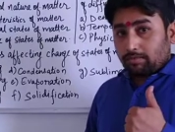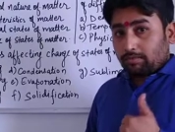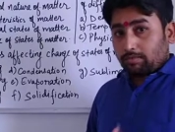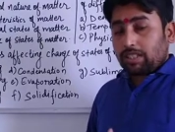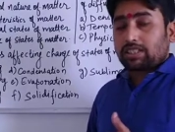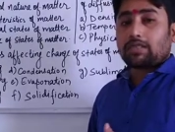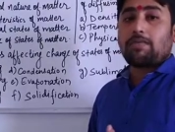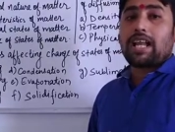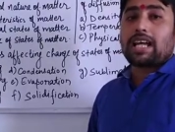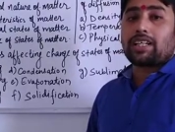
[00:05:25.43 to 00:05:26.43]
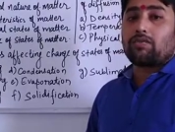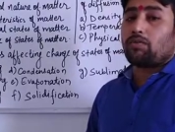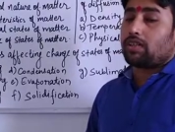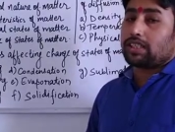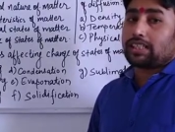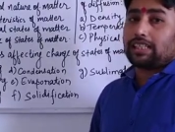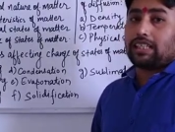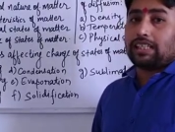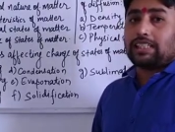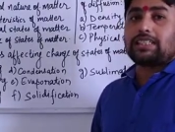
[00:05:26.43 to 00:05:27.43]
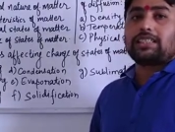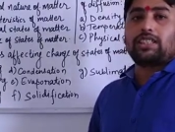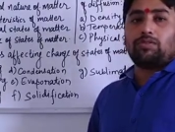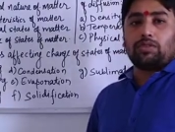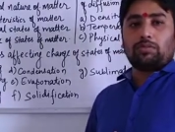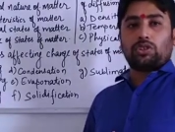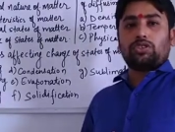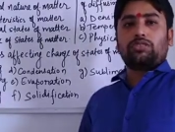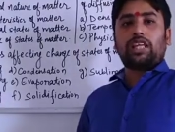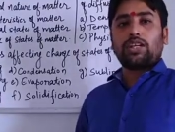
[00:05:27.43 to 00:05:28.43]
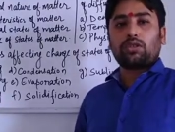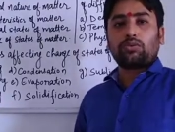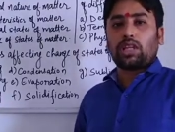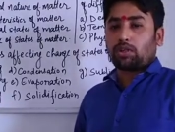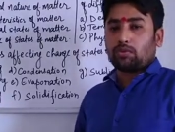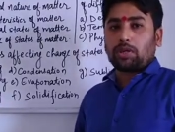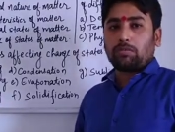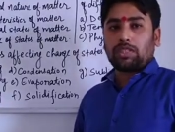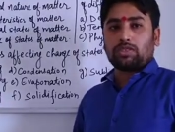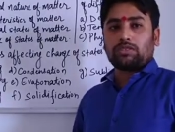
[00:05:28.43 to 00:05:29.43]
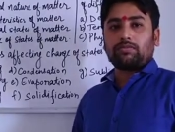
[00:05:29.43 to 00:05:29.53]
press the bell icon for getting latest information. Thank you very much.